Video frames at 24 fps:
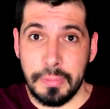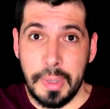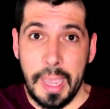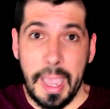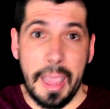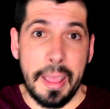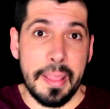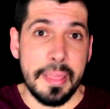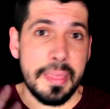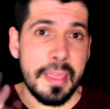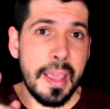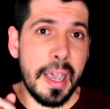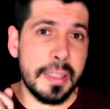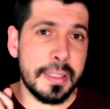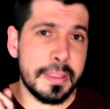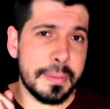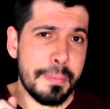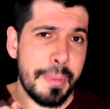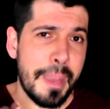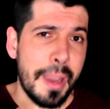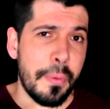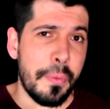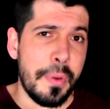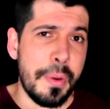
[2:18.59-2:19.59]
and that
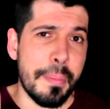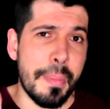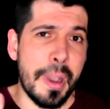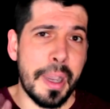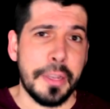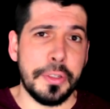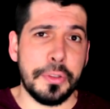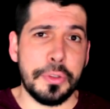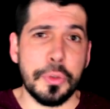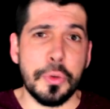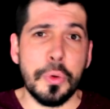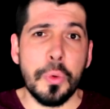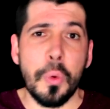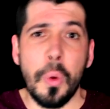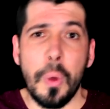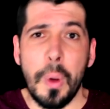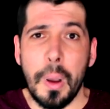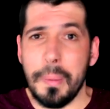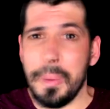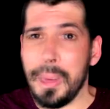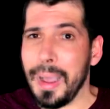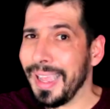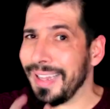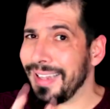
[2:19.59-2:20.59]
might remind you
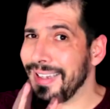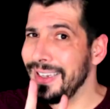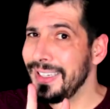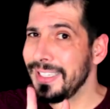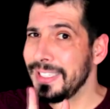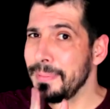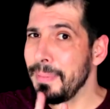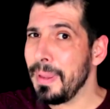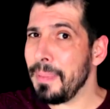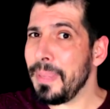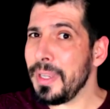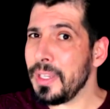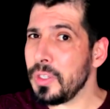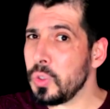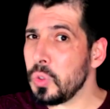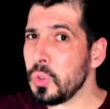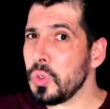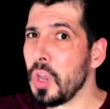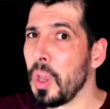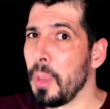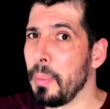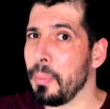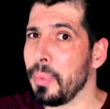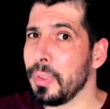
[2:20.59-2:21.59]
at least maybe two
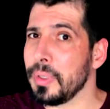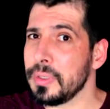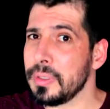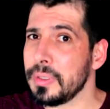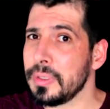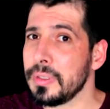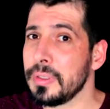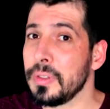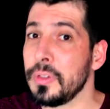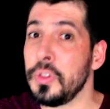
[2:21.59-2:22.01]
numbers.